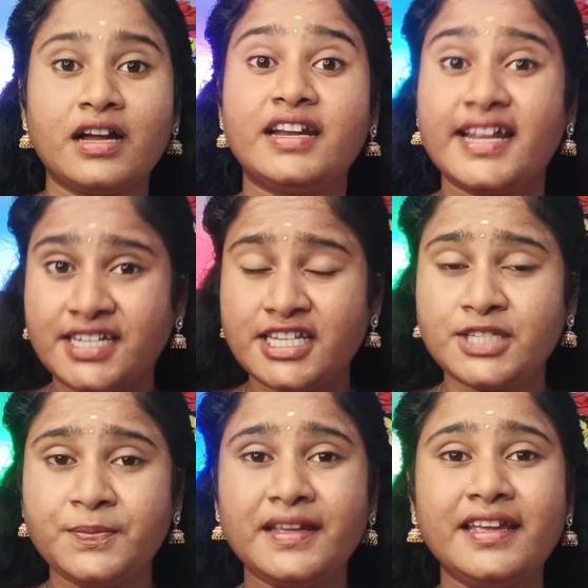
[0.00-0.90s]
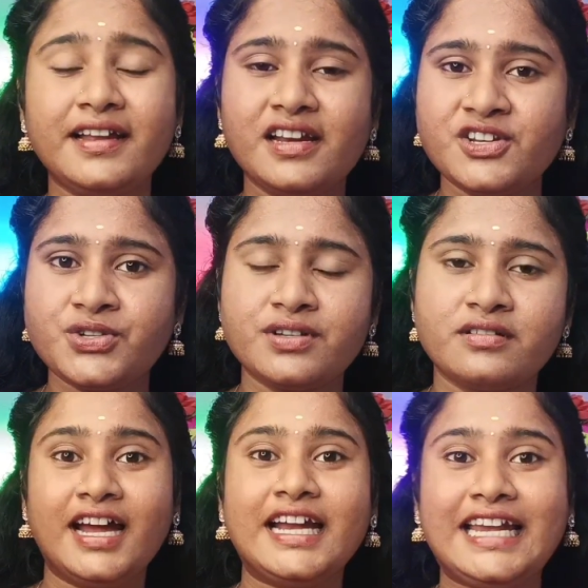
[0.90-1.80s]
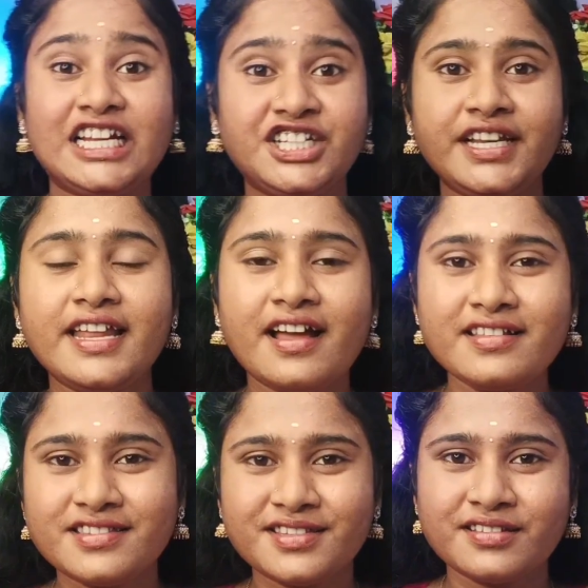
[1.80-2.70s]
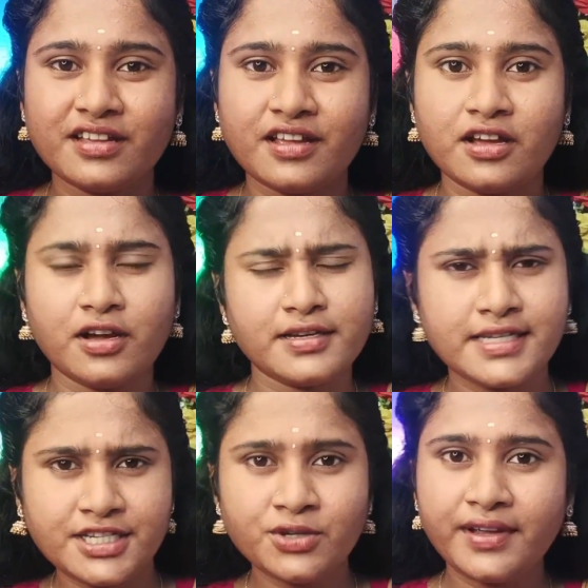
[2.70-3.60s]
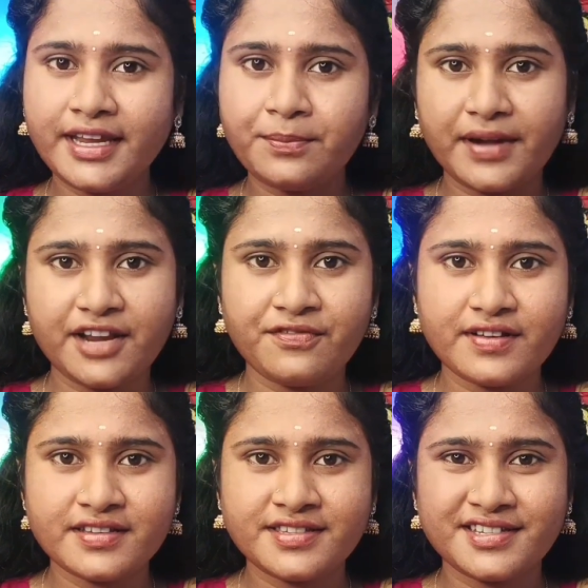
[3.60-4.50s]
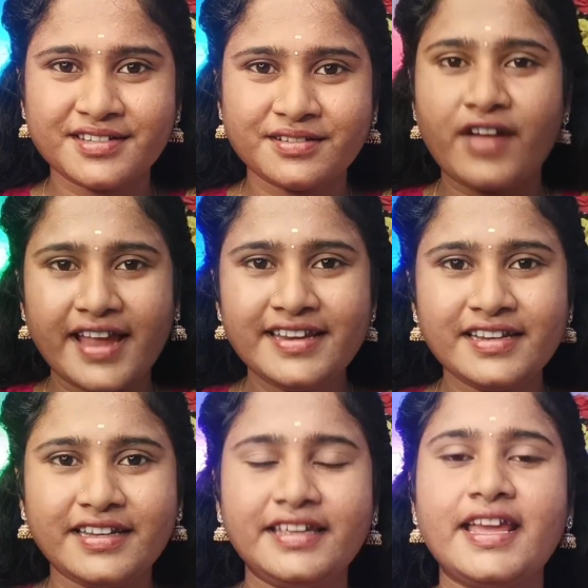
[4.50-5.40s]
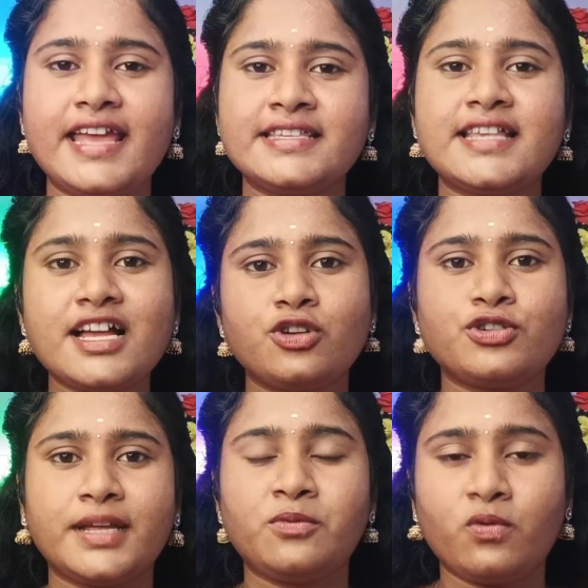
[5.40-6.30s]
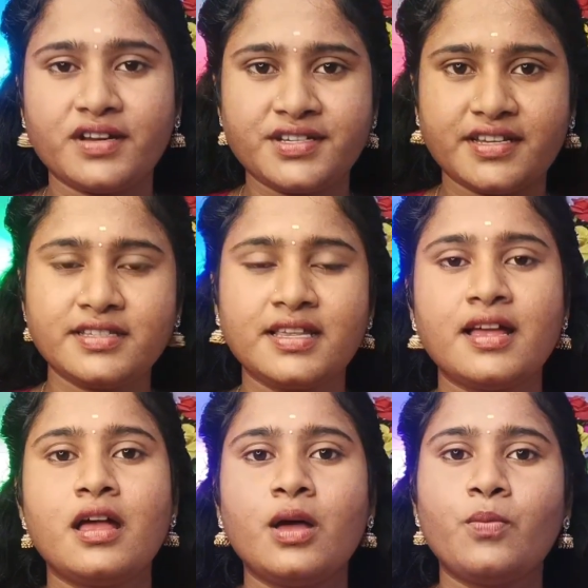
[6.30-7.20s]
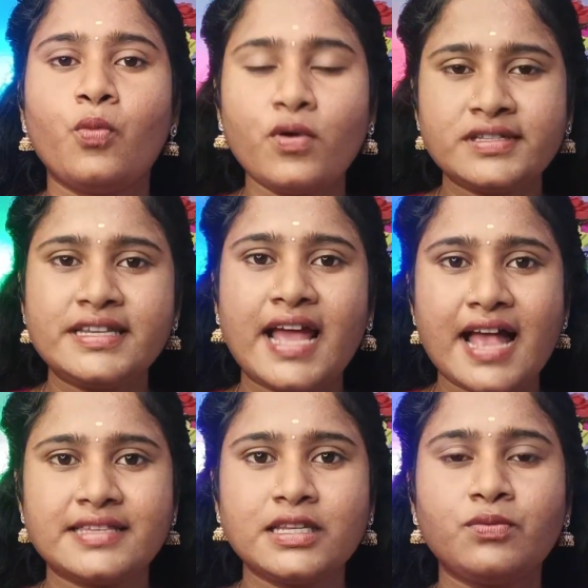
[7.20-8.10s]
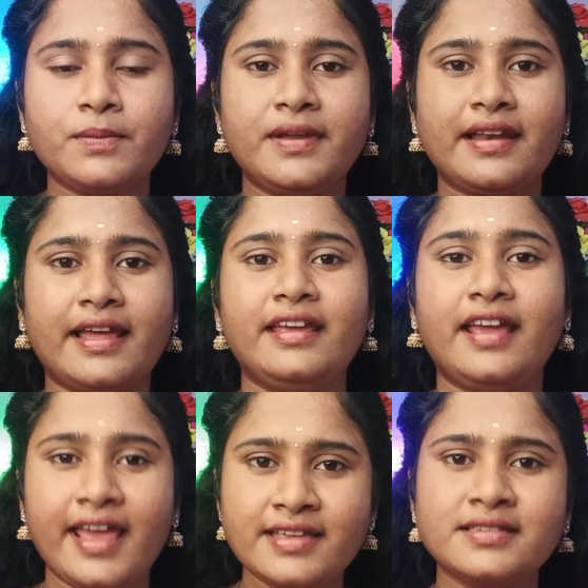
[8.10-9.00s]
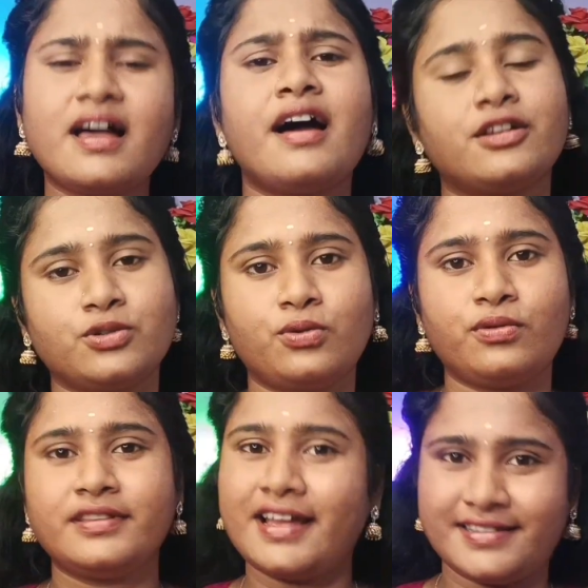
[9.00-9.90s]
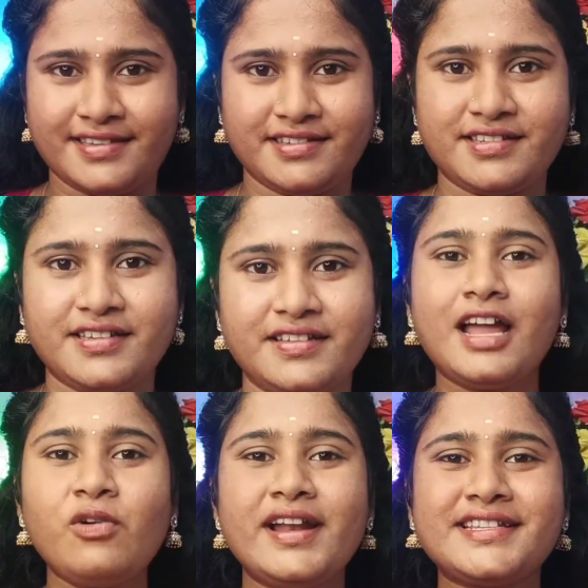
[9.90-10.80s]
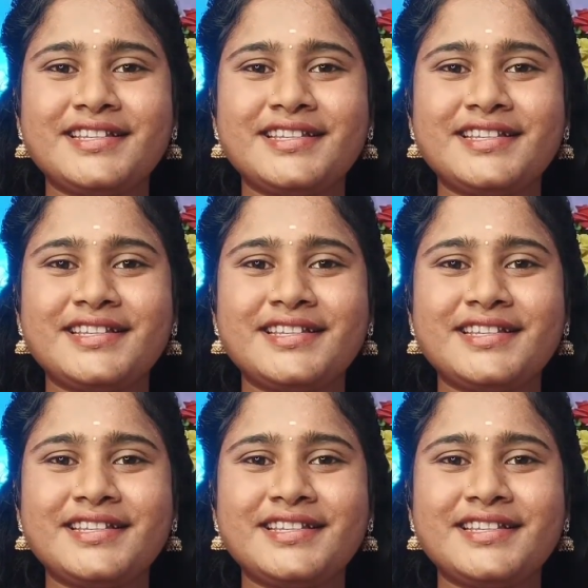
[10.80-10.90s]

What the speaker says: Does she speak English? Does she dance? Did you eat breakfast? Finally, yes or no type questions, mostly answer will be like yes or no. That's it. Now let's